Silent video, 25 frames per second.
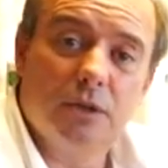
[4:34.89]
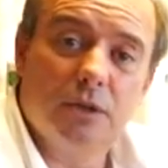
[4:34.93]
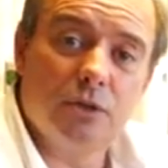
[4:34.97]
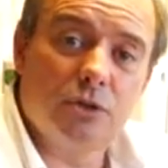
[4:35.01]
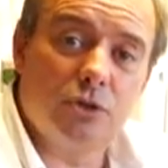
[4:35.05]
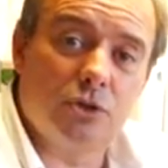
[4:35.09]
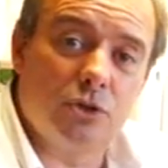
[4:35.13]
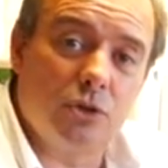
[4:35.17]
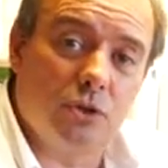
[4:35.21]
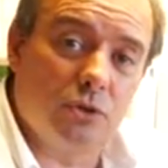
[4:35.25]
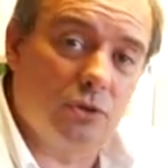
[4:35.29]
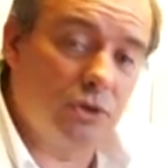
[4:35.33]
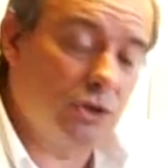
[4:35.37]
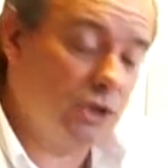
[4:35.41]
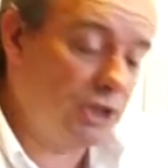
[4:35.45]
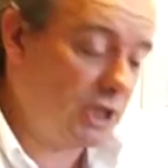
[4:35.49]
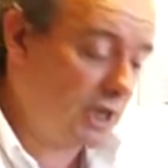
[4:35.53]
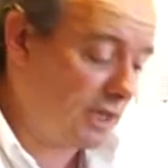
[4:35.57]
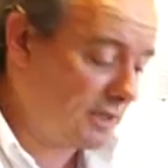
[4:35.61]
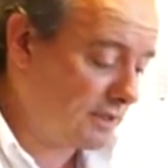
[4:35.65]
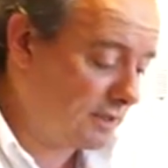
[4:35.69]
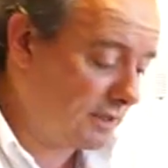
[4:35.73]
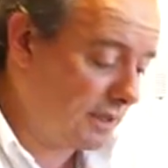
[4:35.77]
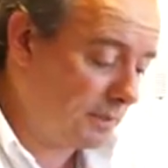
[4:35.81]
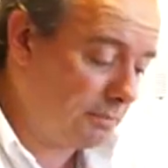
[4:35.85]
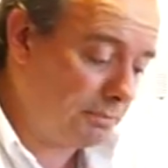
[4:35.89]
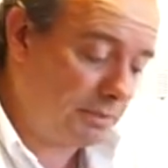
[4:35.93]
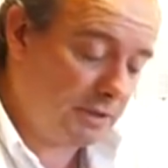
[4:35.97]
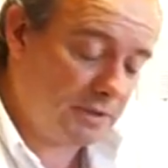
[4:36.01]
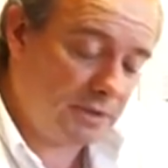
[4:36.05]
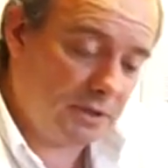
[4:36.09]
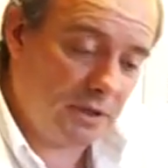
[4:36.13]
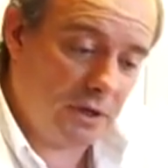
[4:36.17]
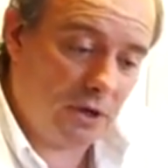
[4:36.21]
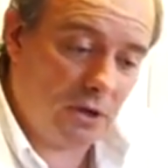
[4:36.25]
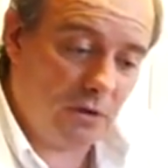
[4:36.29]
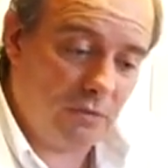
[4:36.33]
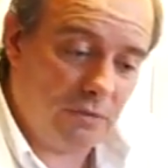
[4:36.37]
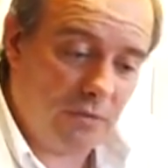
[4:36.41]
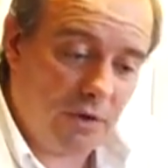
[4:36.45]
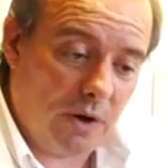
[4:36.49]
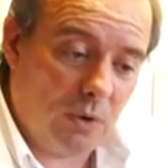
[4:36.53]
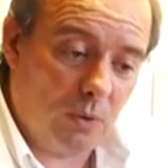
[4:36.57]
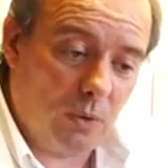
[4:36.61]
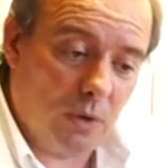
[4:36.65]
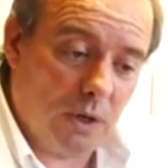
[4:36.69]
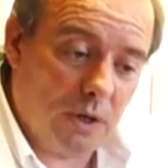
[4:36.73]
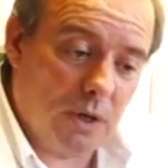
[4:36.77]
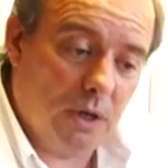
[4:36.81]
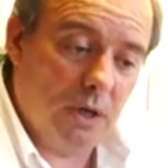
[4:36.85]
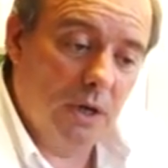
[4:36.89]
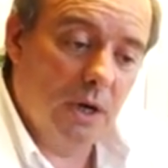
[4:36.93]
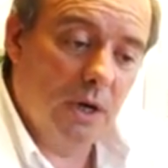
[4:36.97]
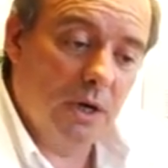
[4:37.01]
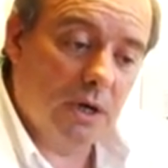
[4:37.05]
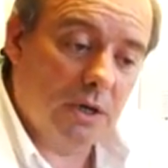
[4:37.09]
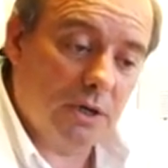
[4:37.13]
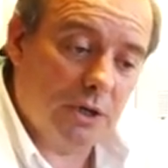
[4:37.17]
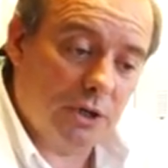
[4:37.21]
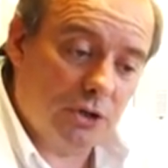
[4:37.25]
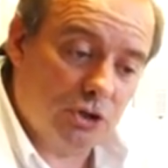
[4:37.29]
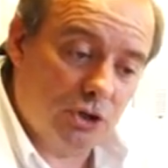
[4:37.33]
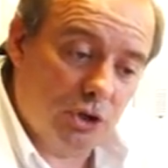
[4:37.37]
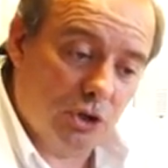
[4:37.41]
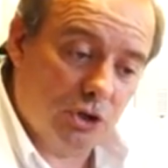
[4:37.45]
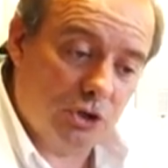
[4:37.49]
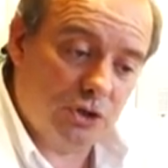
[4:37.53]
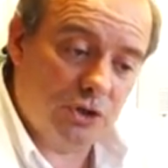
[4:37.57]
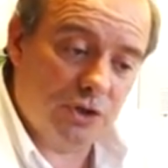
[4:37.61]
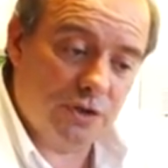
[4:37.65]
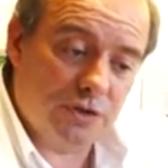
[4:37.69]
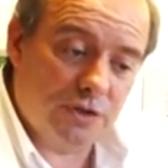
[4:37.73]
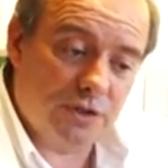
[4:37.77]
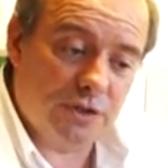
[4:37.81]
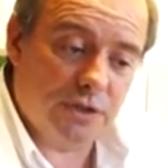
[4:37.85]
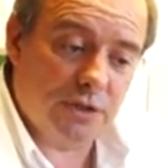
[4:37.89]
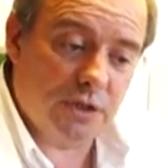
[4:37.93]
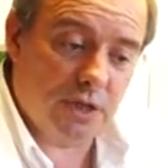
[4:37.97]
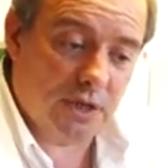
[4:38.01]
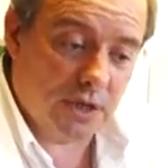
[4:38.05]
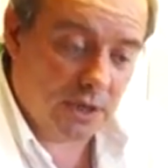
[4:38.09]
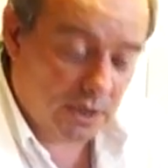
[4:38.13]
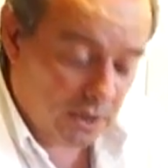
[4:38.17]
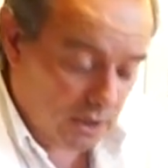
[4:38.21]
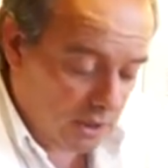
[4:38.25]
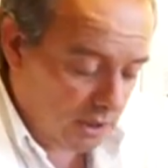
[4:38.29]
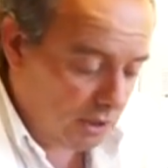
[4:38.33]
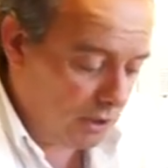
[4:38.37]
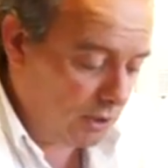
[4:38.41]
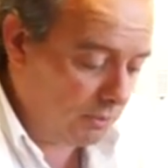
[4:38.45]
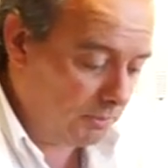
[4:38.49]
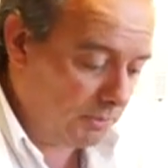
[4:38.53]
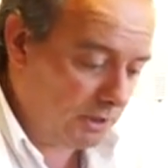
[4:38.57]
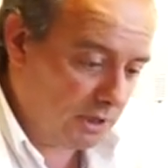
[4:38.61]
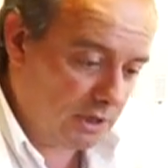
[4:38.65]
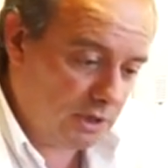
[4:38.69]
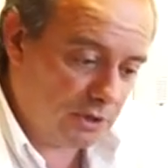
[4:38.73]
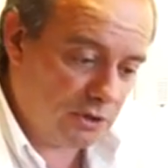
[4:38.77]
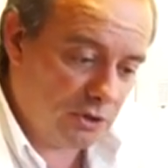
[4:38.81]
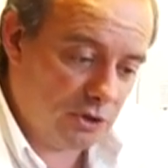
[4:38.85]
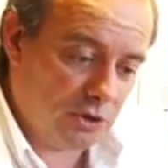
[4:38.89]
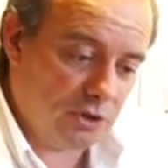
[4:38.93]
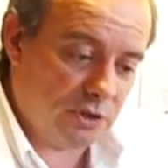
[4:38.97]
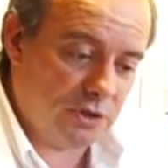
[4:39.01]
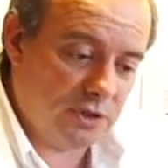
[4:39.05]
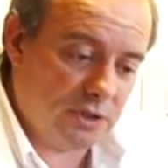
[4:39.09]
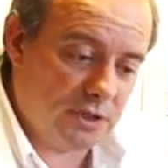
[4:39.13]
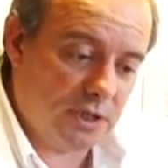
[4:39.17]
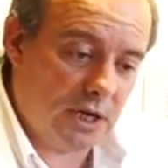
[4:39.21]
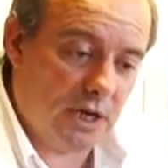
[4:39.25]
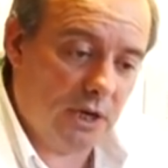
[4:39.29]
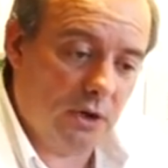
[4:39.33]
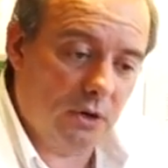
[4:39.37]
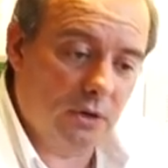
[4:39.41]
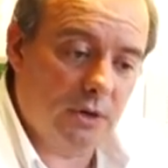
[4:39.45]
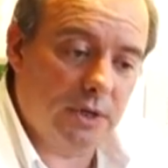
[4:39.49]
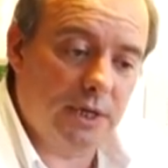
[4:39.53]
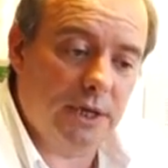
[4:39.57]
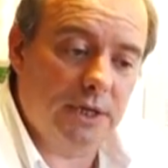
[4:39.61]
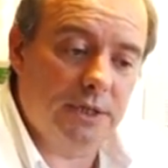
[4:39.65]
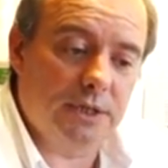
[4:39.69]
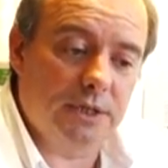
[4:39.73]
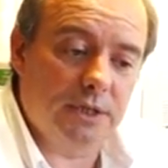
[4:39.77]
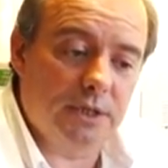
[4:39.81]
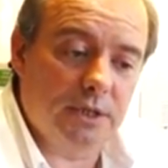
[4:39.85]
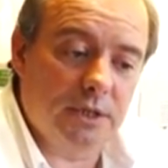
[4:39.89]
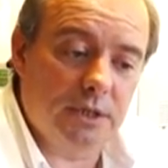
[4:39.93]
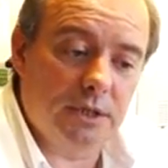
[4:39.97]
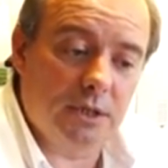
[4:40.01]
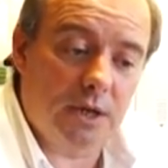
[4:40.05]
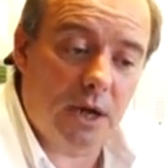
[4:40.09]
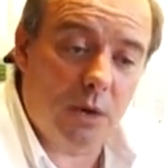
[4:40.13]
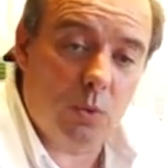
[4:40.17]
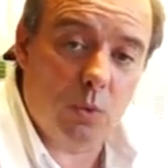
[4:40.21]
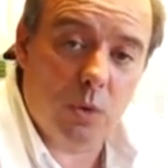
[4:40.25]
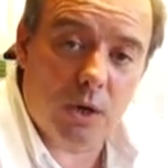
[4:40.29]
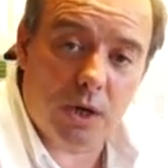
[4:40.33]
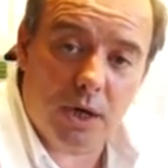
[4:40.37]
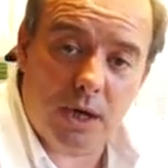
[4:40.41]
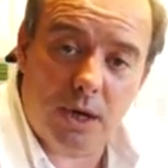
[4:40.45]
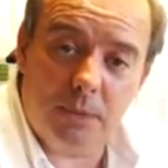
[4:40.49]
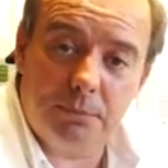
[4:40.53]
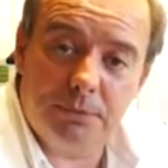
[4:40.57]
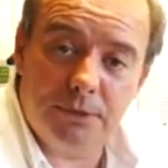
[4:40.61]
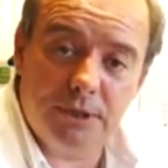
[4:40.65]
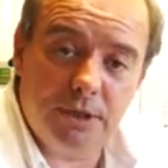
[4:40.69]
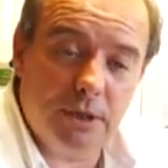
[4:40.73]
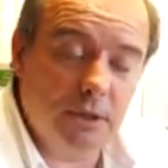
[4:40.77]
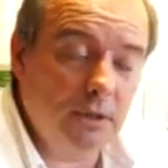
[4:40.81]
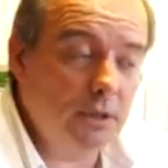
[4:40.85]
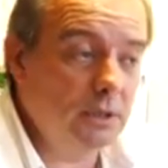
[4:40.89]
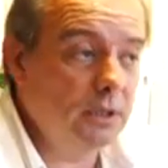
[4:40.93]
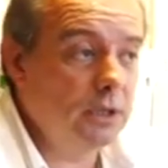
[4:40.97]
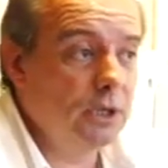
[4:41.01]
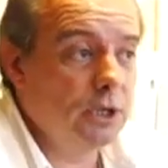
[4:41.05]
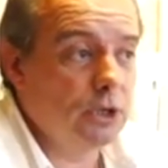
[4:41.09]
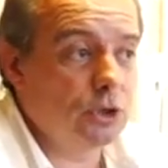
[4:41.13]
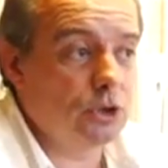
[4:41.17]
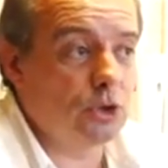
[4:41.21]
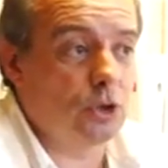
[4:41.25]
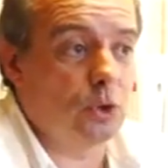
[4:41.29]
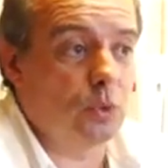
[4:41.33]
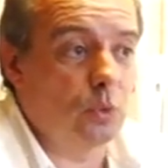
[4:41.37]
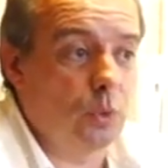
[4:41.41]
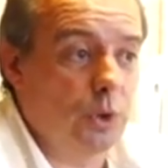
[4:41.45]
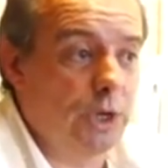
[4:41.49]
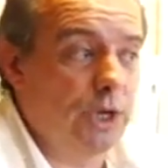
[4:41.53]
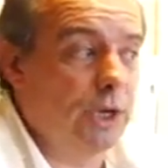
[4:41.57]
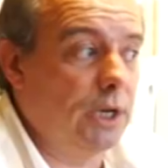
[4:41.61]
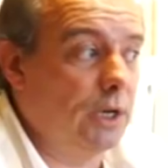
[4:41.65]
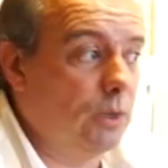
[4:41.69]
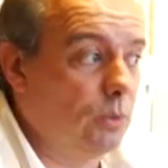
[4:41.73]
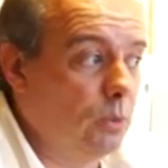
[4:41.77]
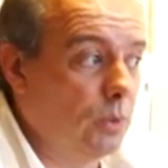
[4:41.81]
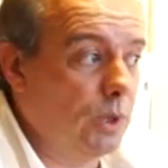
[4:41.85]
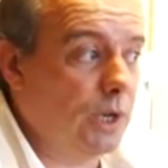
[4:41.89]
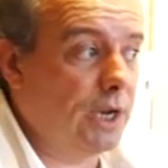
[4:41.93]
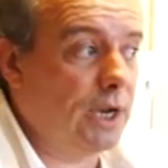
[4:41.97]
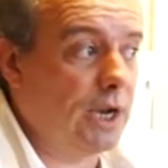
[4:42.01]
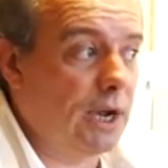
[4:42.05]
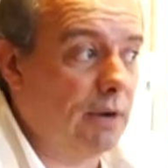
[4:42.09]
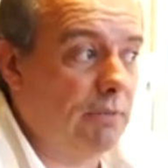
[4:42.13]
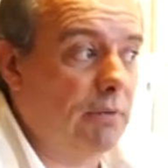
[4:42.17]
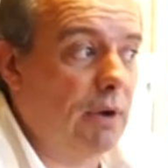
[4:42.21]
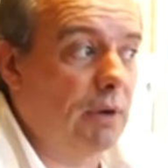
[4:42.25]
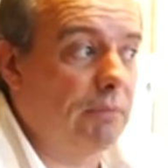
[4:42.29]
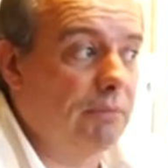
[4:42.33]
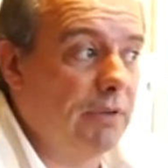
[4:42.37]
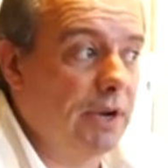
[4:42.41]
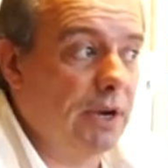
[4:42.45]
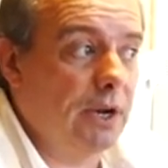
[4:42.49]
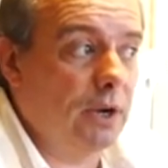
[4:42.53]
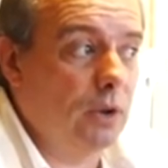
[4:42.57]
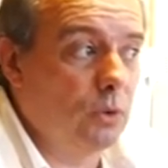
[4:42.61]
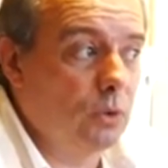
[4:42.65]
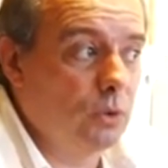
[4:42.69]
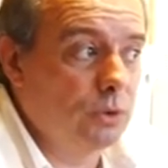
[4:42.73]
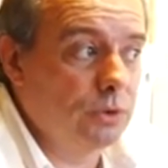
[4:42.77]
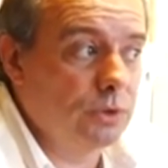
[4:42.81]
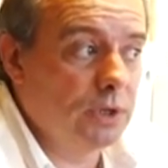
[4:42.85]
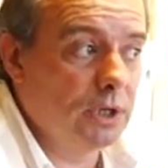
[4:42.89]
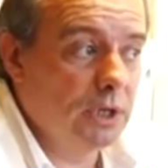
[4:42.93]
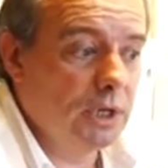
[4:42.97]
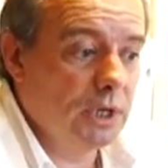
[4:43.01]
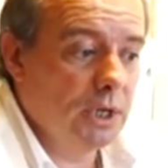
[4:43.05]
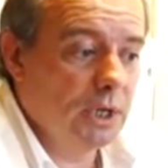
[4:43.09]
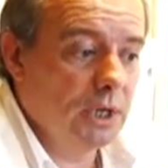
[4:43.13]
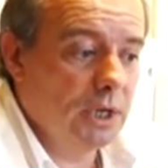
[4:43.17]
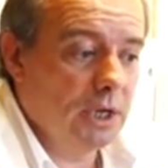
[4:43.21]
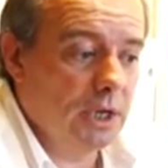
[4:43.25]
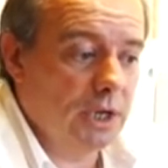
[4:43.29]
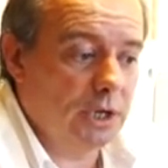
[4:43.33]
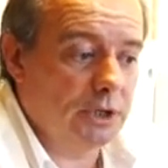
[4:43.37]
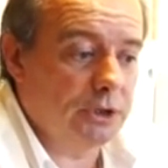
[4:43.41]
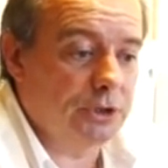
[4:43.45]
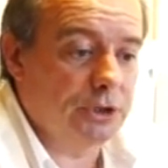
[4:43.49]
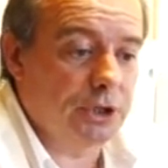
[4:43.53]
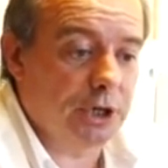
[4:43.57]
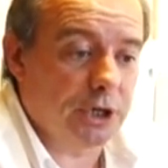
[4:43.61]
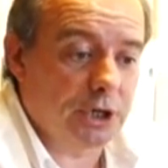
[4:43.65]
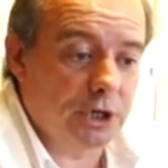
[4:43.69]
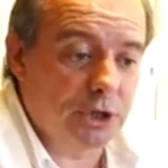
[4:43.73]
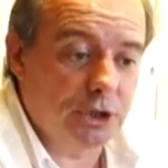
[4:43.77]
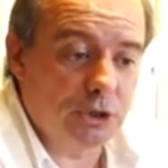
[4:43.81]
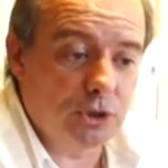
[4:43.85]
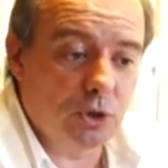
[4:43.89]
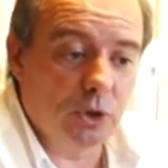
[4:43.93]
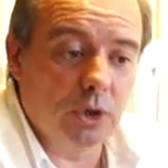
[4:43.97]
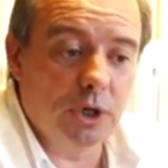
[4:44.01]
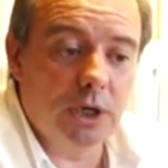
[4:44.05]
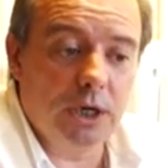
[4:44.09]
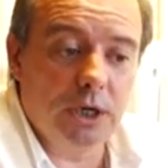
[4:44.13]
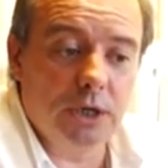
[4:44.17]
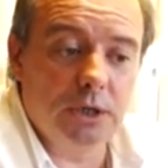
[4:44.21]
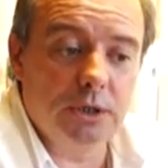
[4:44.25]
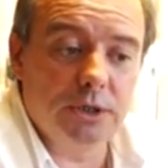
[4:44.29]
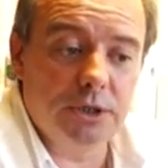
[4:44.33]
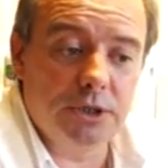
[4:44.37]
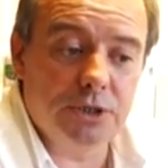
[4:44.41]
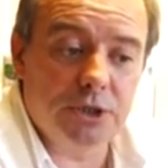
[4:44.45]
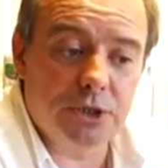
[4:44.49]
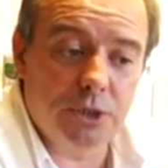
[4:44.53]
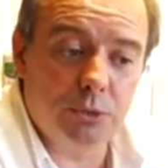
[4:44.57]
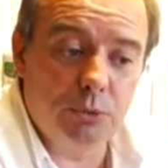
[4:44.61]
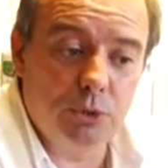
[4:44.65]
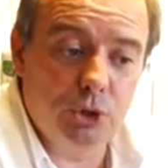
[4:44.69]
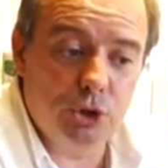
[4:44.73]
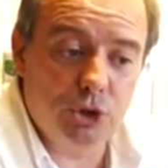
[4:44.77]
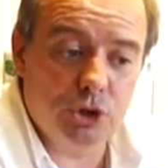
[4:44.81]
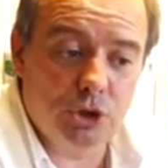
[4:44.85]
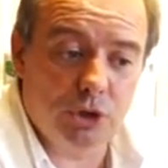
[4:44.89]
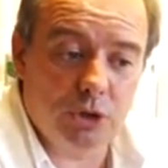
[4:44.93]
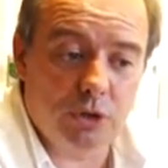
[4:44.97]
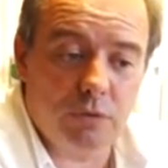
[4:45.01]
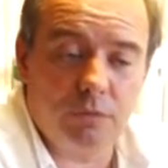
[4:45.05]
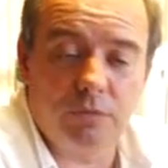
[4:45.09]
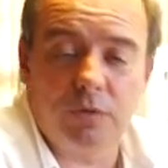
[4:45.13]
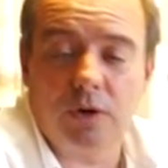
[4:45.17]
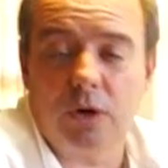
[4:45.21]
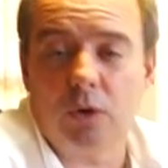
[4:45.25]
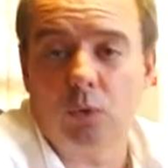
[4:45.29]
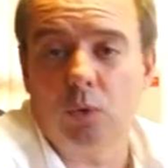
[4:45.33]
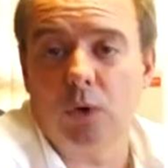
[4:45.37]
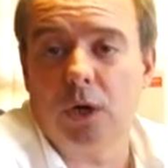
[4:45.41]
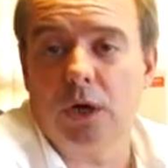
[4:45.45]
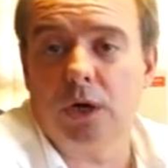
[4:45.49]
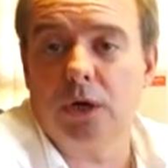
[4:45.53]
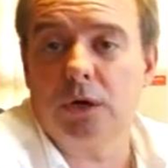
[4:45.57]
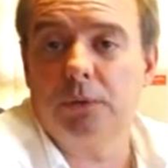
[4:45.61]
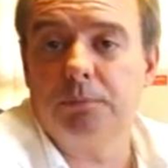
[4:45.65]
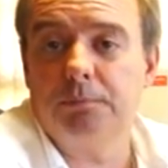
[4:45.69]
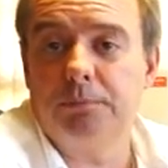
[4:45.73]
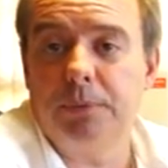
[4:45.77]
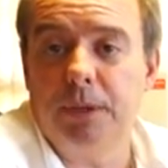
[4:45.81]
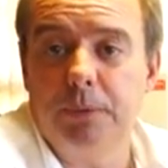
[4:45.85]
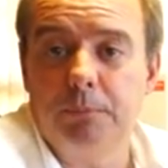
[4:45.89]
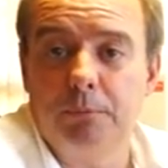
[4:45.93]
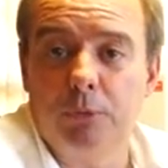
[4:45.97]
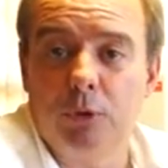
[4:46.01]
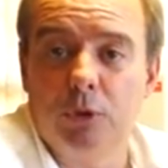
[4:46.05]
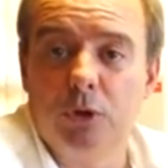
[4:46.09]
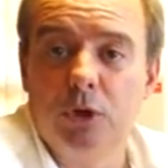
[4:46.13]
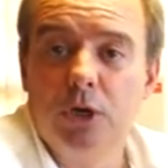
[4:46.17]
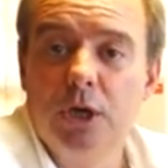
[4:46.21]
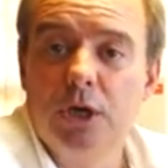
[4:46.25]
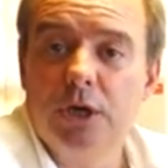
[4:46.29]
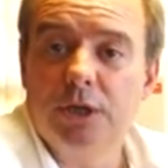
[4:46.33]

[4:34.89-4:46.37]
So just 10% of our resources, human resources, are located in our capital. So we have a very good territorial distribution of our people.